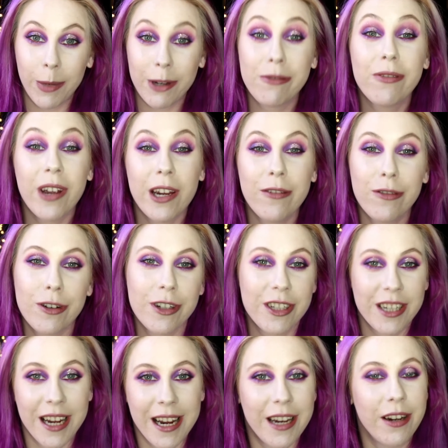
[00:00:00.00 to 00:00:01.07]
My favourite
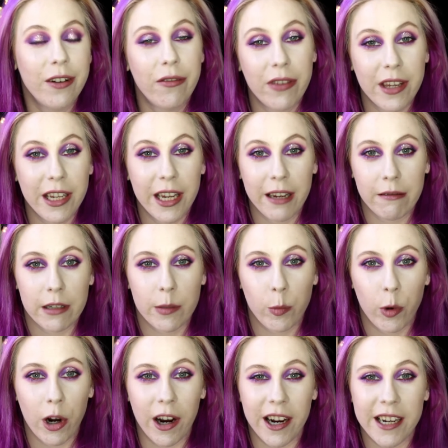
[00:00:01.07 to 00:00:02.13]
day of the year is
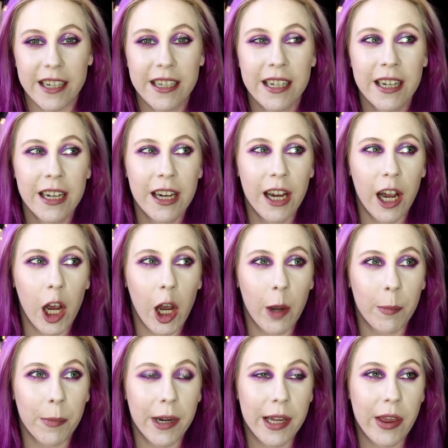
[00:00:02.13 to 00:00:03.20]
Pride.
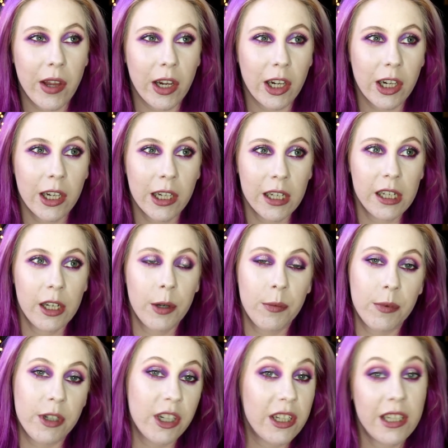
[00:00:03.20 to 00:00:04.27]
Um, I think
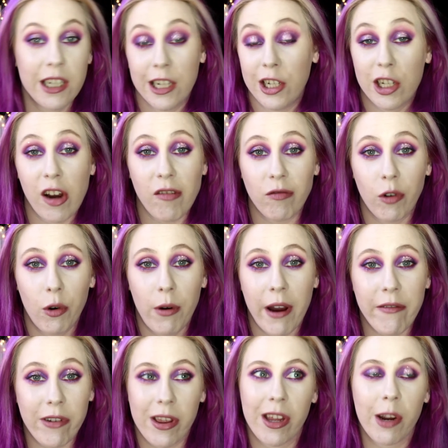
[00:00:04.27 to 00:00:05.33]
just in general,
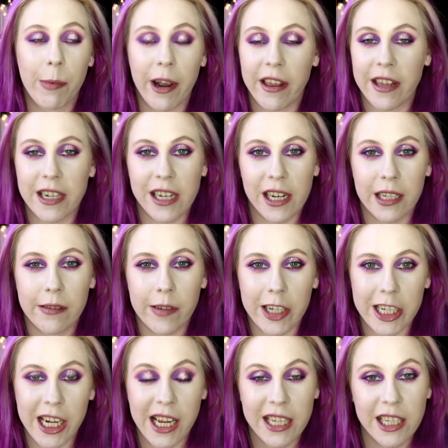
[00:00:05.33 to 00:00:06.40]
everything about that day is
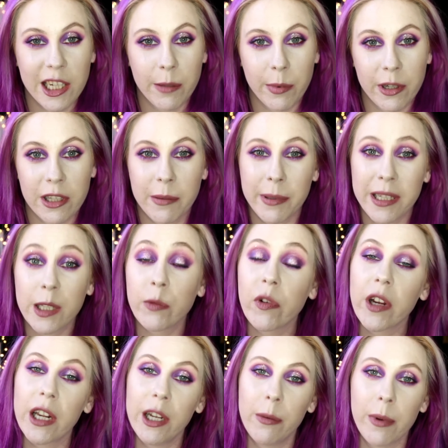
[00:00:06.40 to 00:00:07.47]
fantastic, but
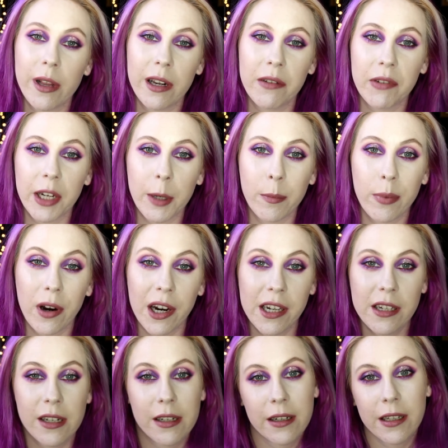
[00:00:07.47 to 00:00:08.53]
specifically with living in
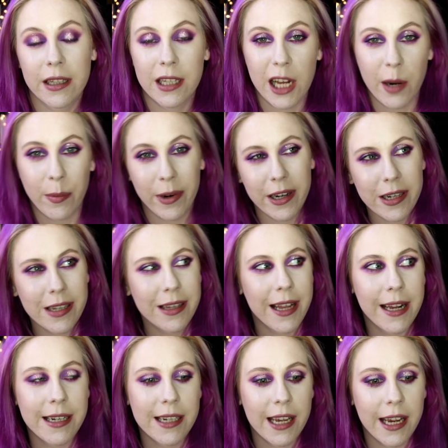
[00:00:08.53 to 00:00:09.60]
Brighton and celebrating
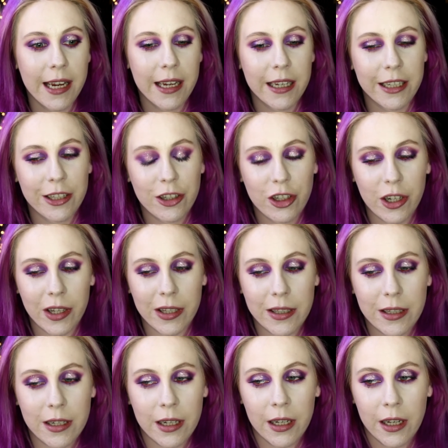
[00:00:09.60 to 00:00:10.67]
that day, it's
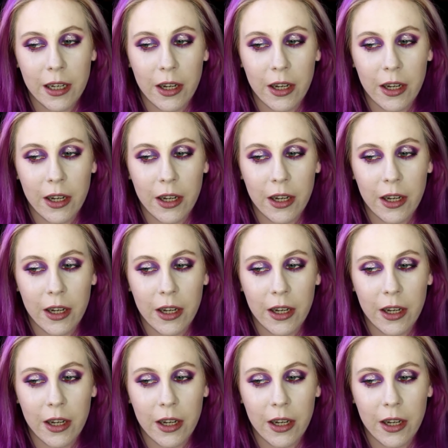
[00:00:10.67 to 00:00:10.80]
just